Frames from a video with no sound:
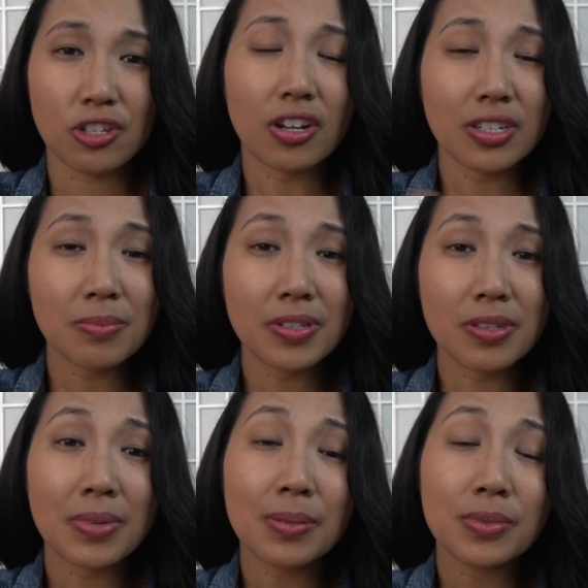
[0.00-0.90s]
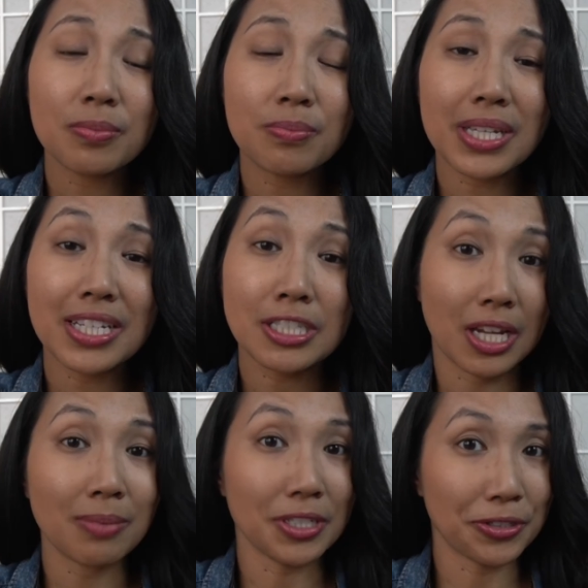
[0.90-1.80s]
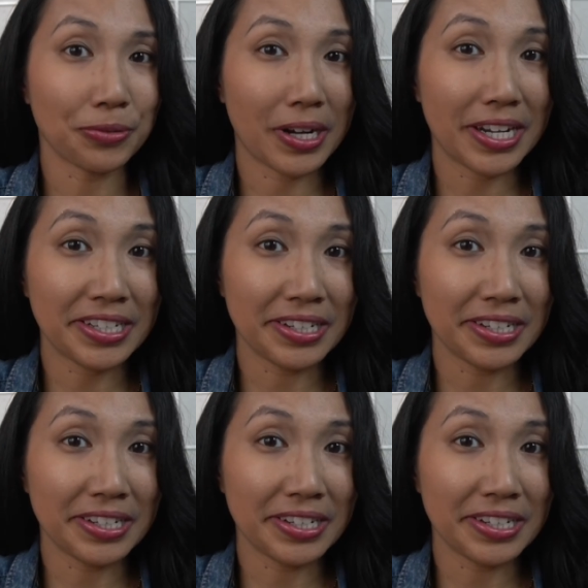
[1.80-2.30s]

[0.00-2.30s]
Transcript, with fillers: Talking about the Bible being timeless, right?